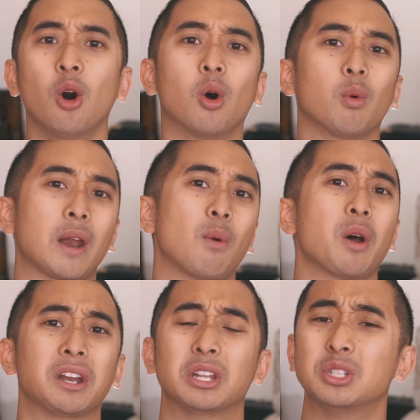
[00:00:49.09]
or what I
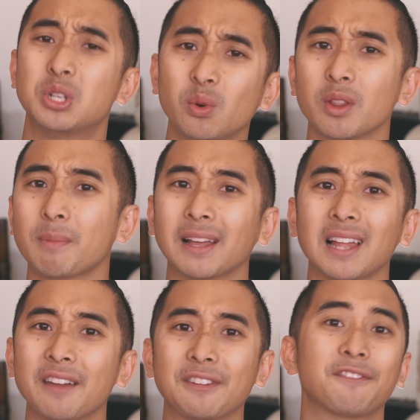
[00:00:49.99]
wanted to do with my life.